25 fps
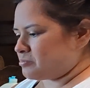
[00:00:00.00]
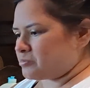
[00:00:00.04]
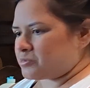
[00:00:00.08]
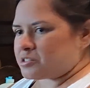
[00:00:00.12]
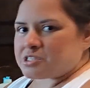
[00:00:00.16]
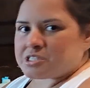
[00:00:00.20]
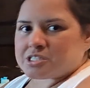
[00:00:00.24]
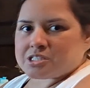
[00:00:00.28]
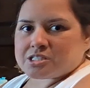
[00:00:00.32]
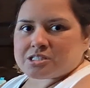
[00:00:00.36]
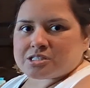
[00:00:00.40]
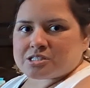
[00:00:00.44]

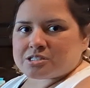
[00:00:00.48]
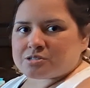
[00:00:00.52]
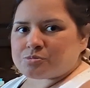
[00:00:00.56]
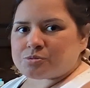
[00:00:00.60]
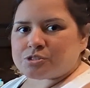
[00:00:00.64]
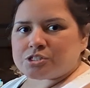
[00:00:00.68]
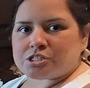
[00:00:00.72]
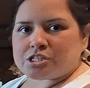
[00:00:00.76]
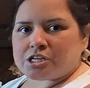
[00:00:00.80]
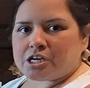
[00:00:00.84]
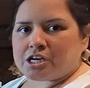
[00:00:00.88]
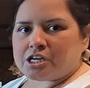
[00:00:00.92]
Just
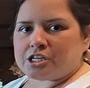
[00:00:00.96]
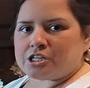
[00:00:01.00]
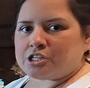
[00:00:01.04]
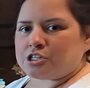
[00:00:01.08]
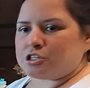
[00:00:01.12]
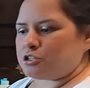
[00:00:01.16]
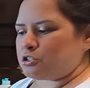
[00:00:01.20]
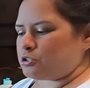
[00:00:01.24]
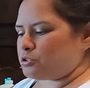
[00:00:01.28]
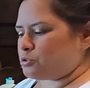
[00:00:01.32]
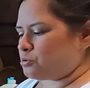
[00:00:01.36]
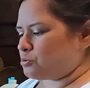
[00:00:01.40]
what you got to
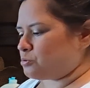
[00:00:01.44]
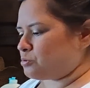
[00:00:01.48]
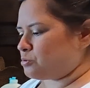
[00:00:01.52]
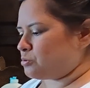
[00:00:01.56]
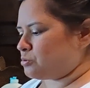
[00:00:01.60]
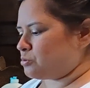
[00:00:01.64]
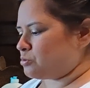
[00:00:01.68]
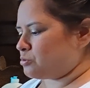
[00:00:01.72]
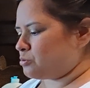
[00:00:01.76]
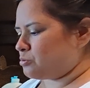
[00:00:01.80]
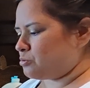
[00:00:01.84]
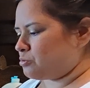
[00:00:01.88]
do
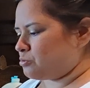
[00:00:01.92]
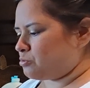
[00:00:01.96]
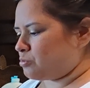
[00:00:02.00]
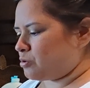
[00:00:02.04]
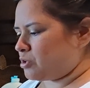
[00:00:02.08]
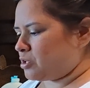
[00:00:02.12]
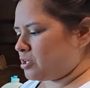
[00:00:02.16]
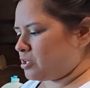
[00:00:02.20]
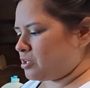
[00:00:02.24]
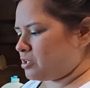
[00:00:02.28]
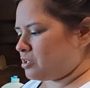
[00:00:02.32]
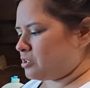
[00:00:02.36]

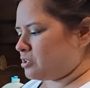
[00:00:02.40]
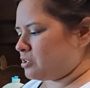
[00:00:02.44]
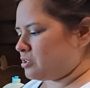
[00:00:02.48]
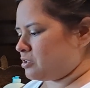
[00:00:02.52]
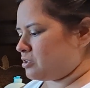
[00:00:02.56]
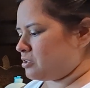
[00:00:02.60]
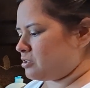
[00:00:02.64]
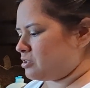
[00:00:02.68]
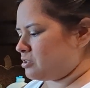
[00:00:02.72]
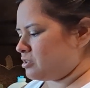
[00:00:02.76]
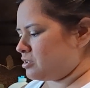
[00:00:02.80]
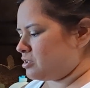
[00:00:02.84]
when
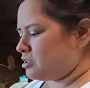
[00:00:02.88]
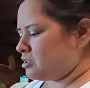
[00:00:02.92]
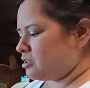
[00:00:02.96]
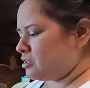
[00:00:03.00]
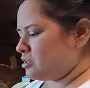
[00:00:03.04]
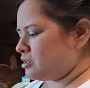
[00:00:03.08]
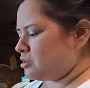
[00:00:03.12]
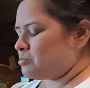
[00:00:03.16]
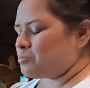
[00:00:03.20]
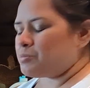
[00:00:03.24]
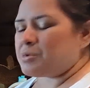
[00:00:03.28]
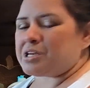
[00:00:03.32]

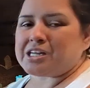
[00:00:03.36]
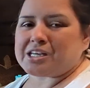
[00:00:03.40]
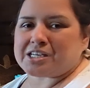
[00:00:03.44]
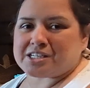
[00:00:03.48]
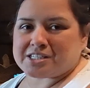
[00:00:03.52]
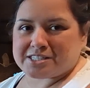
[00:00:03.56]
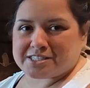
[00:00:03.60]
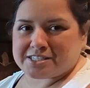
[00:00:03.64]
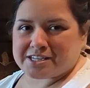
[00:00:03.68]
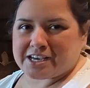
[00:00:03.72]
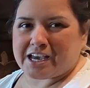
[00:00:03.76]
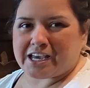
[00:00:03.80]
money
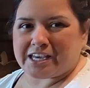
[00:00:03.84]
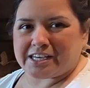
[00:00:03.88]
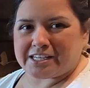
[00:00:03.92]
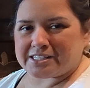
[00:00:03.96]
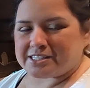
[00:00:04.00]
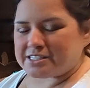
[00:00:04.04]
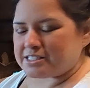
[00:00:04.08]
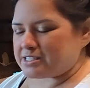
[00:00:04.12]
is tight.